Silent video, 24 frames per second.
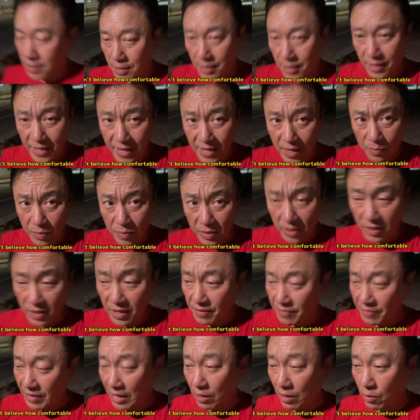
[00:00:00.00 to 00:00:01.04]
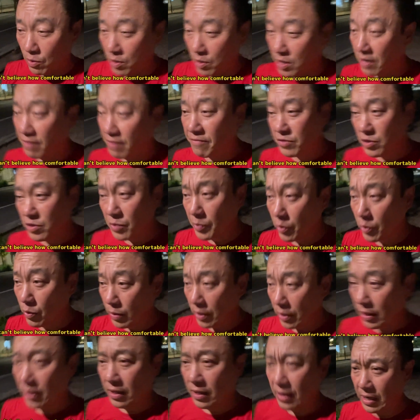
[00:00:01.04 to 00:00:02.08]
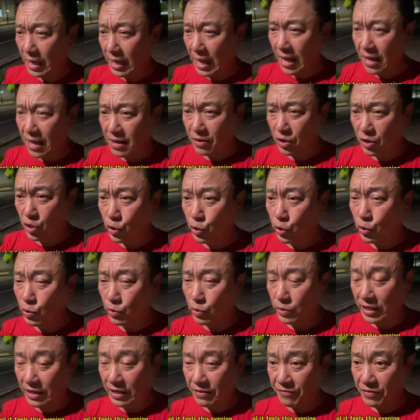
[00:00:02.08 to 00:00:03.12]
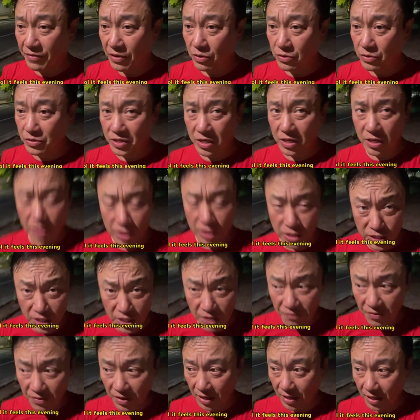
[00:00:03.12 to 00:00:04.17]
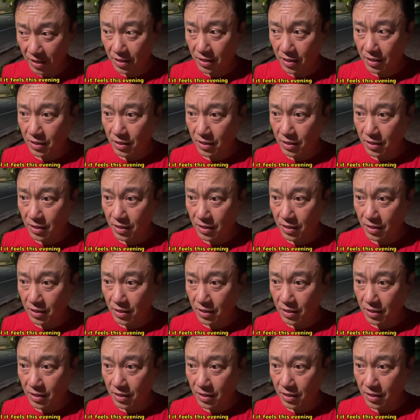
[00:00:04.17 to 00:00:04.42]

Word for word: I can't believe how comfortable and cool it feels this evening.